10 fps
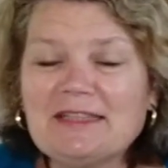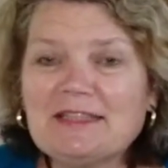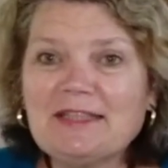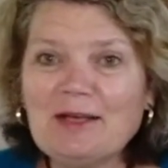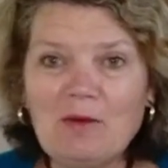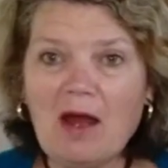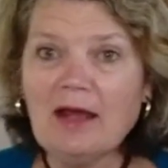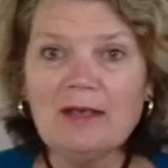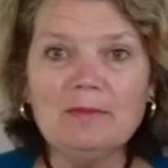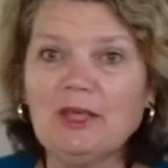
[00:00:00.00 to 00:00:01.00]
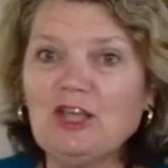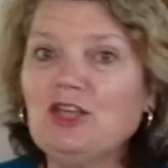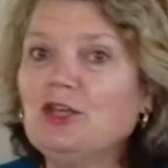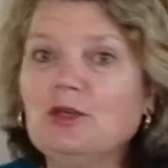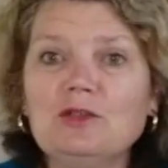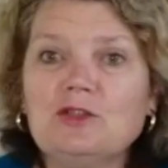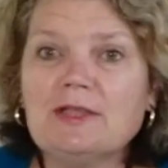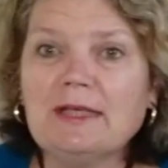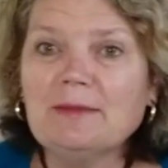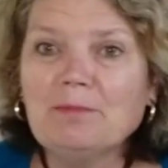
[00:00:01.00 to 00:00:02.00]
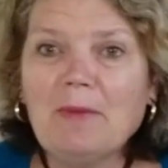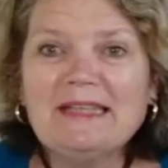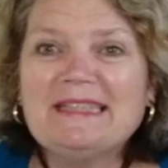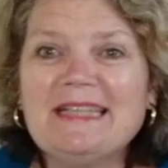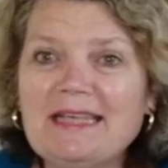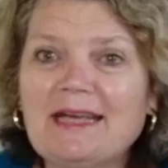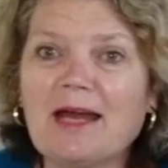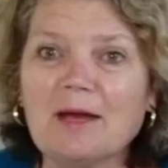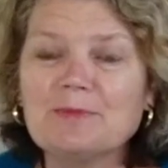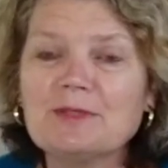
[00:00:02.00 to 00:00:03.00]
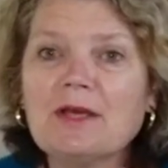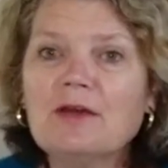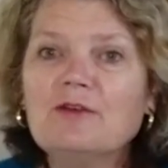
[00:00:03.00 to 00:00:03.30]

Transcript: So I'm using my teacups